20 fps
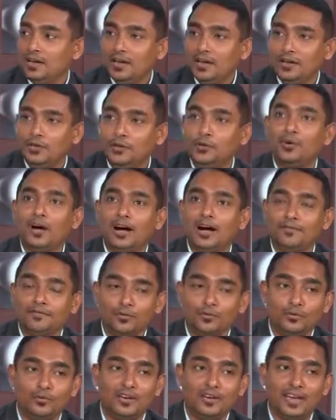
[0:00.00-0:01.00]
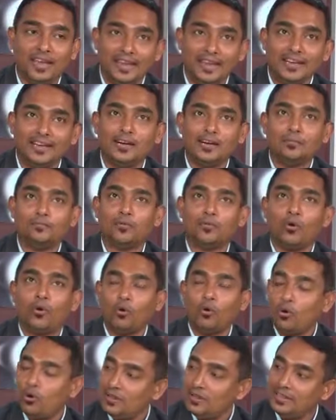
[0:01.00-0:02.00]
You have to take up
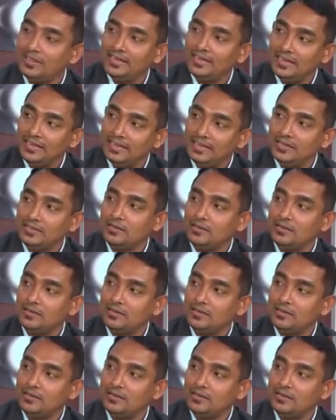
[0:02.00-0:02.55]
all the